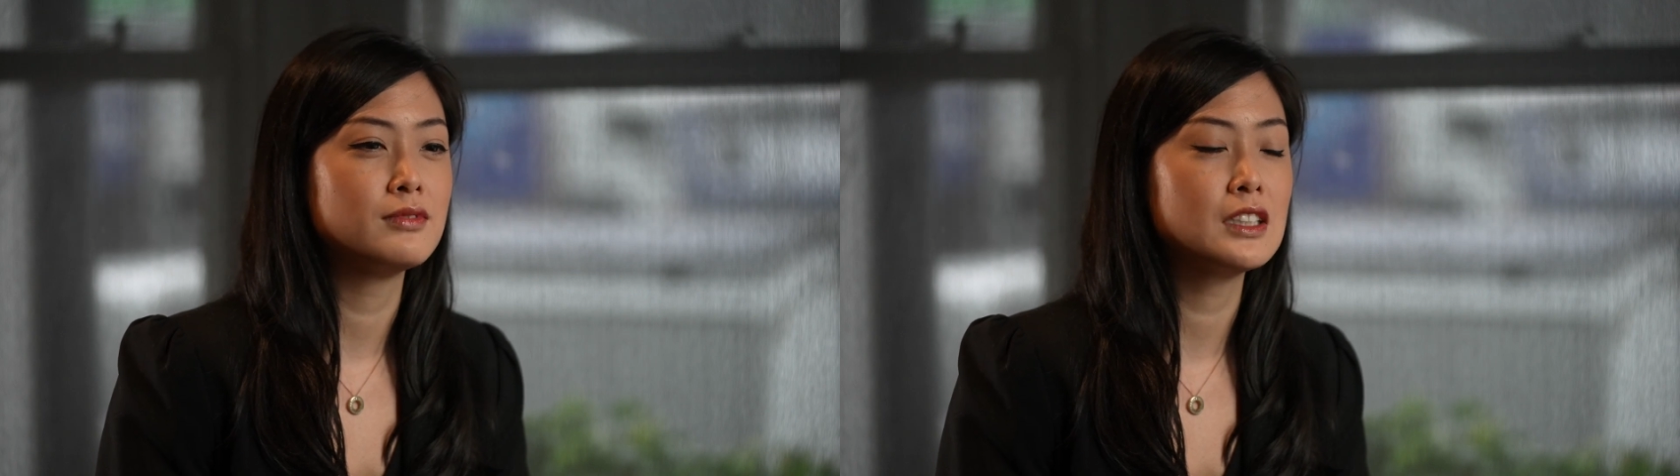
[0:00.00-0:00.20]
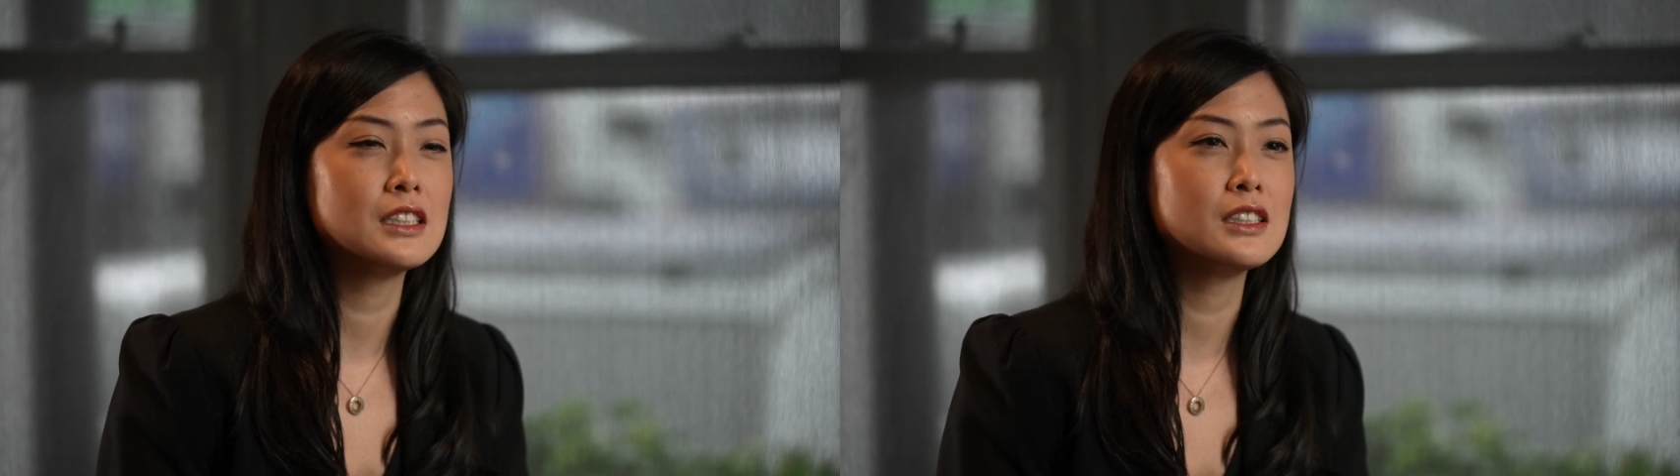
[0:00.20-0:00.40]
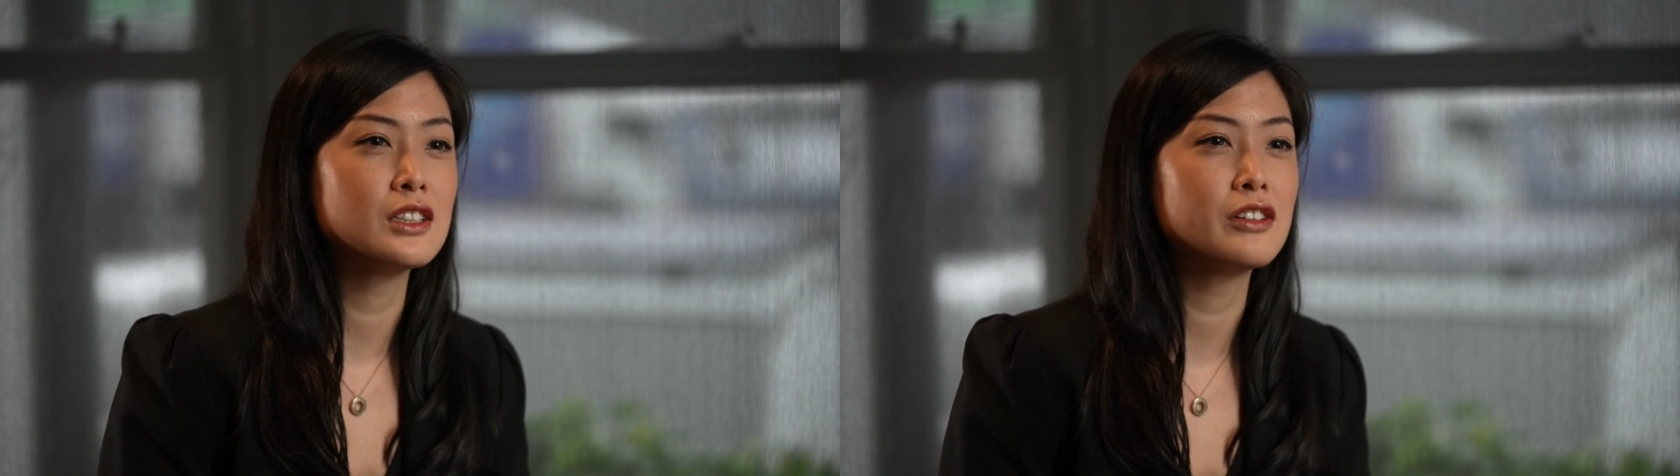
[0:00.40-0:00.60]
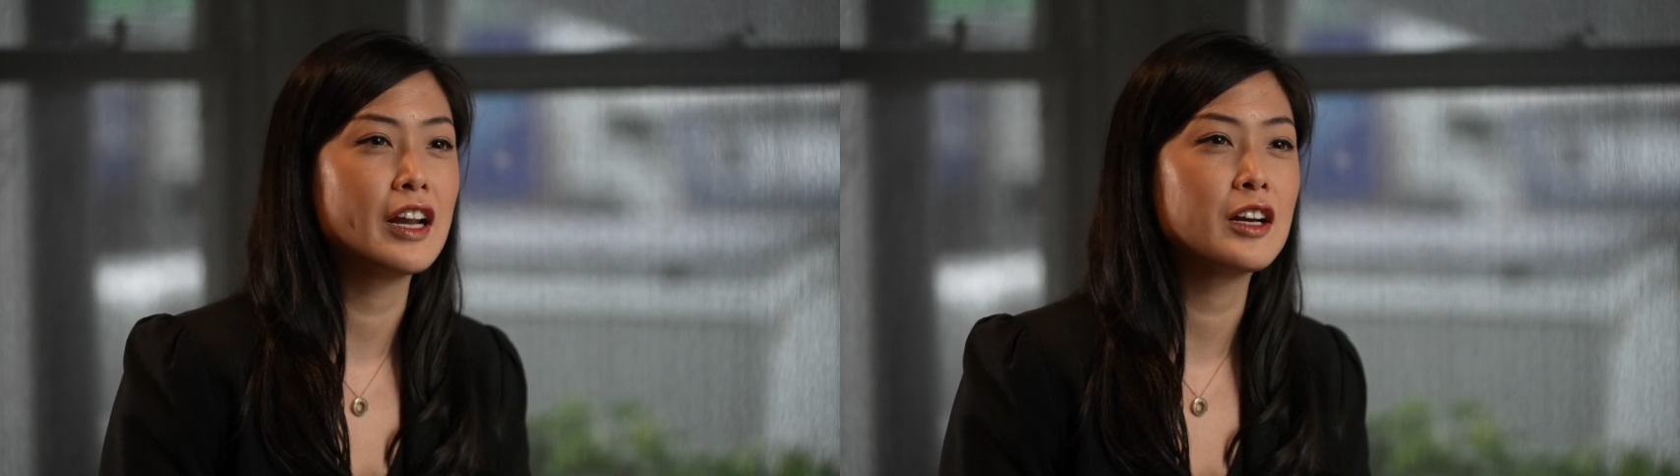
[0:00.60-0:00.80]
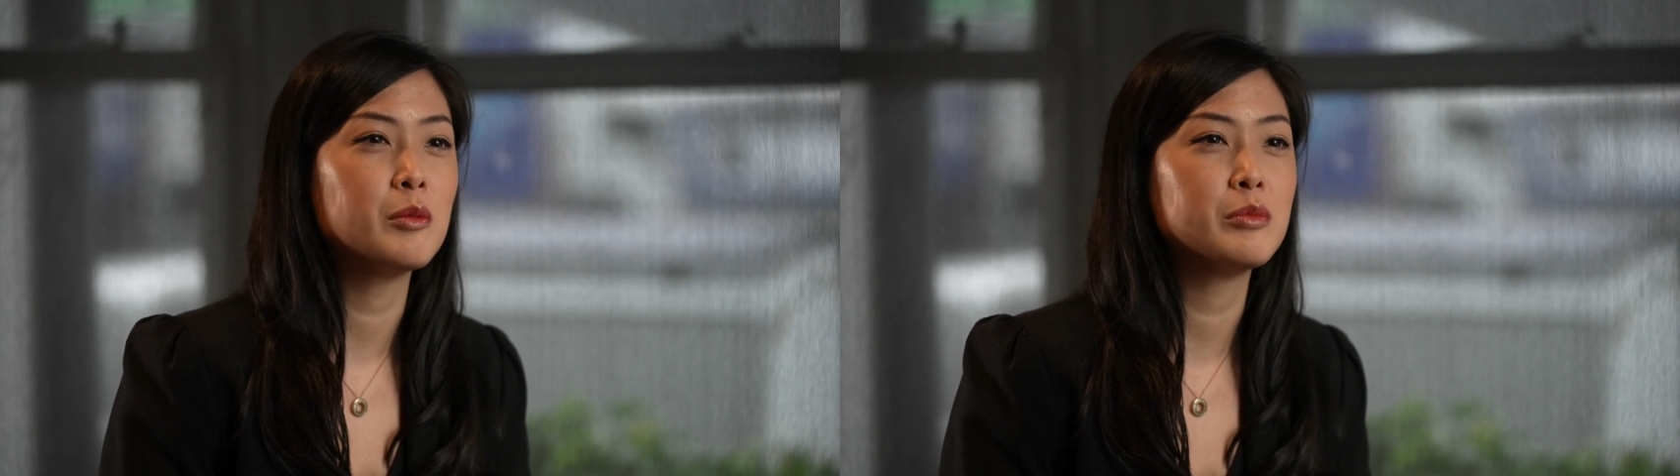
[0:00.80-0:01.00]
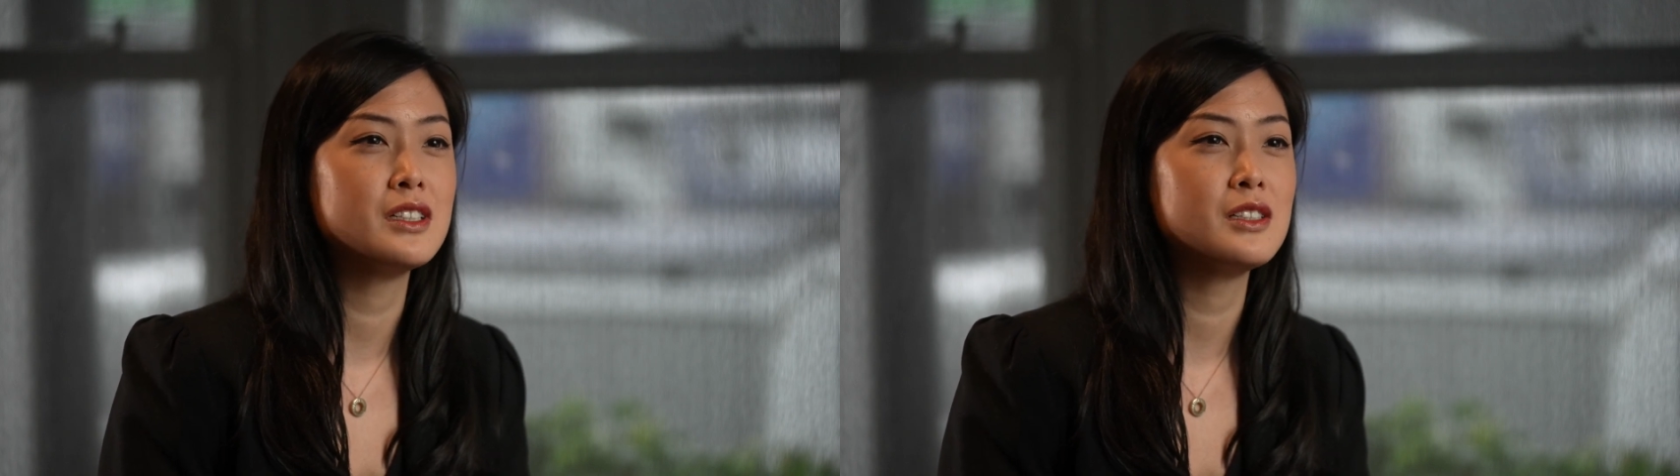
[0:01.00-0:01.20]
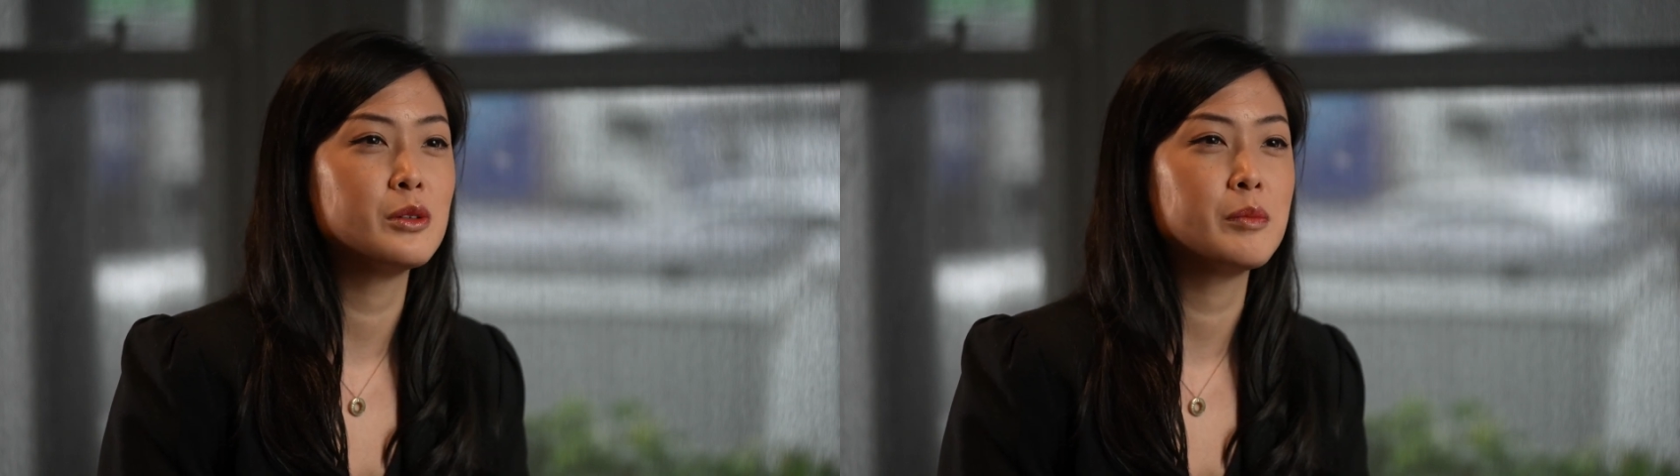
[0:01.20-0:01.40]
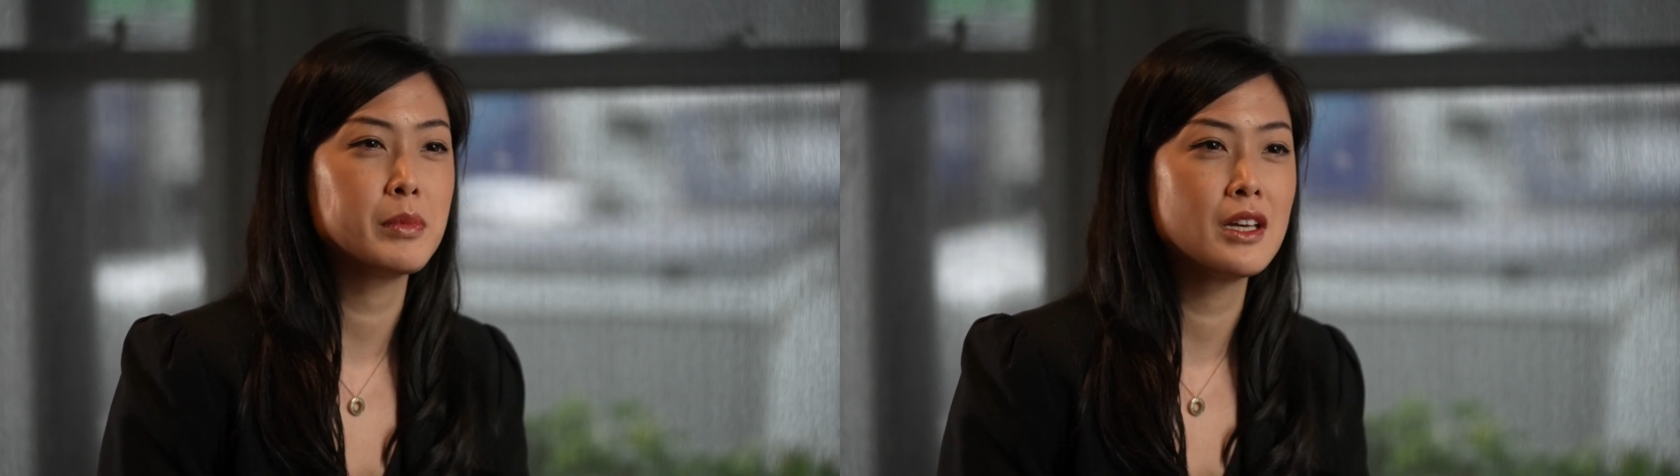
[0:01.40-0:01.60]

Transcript: this is a great company to